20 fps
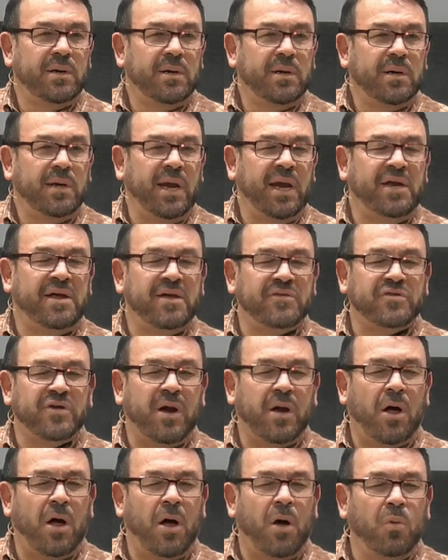And it
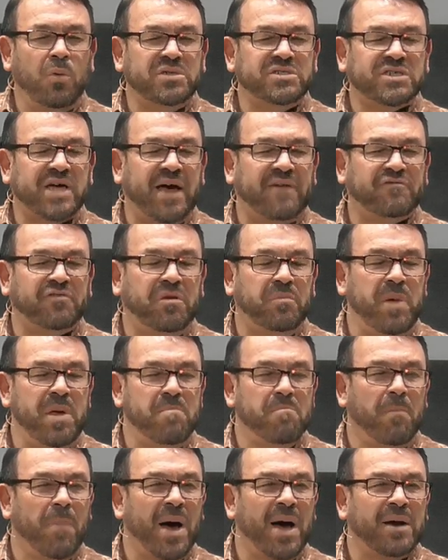doesn't always have to be
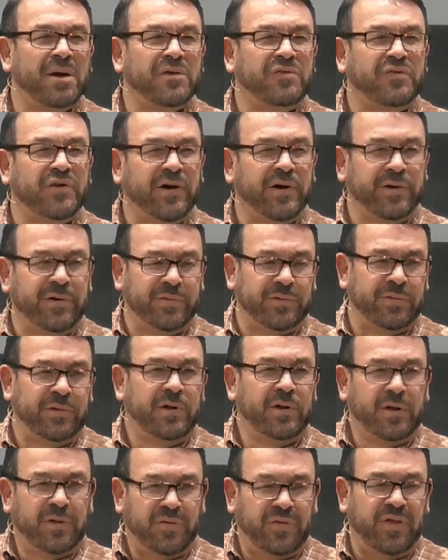monetary
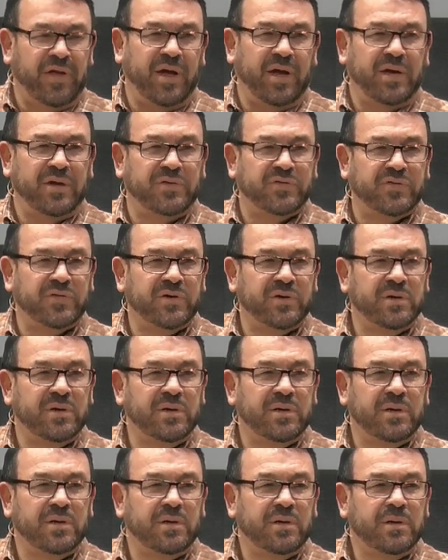things.
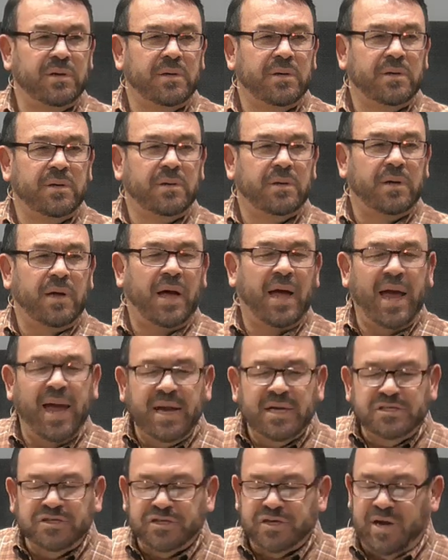A
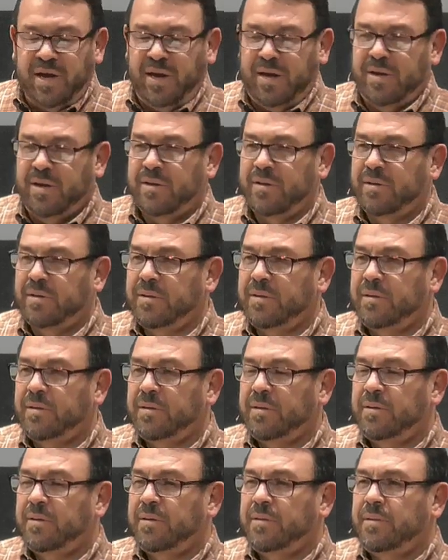handshake
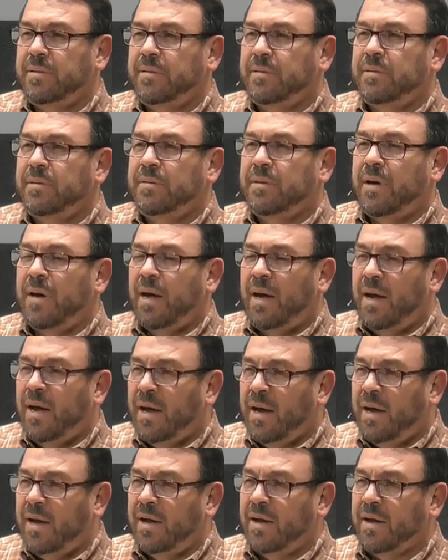a
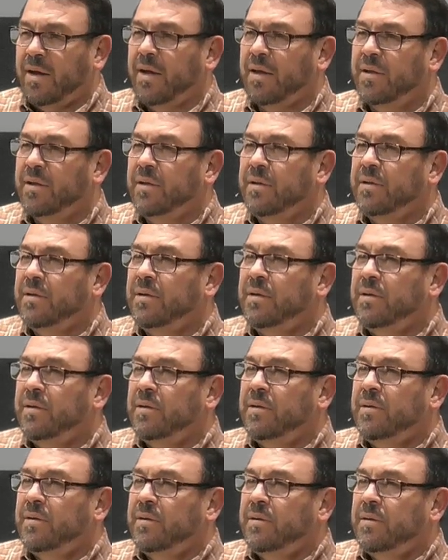hug,
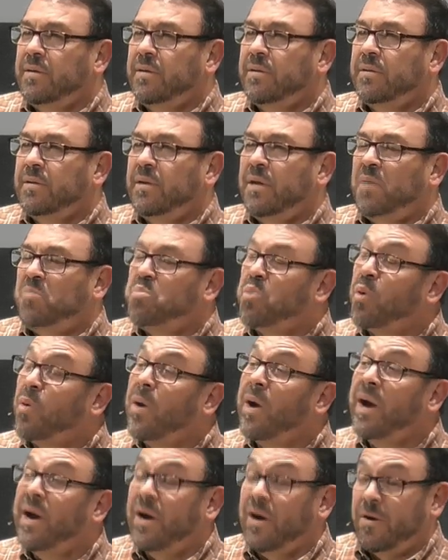a
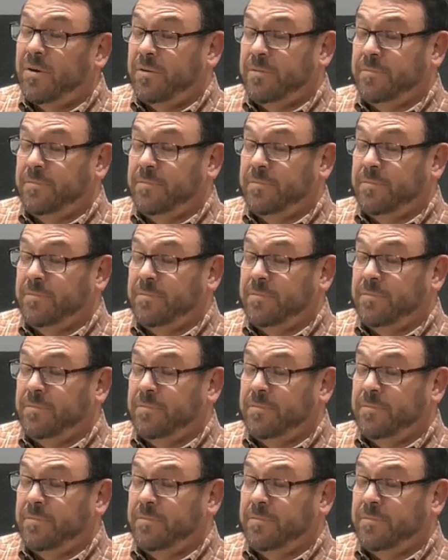prayer,